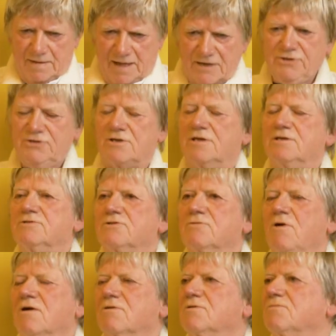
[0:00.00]
Actually, it's
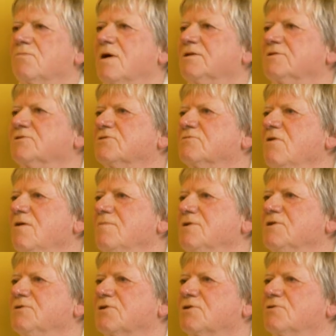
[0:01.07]
quite a good way of describing
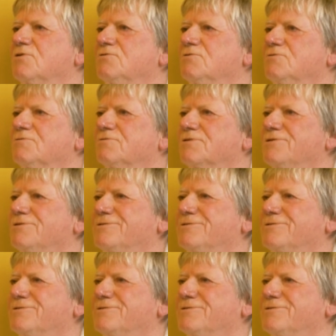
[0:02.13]
it as a cool.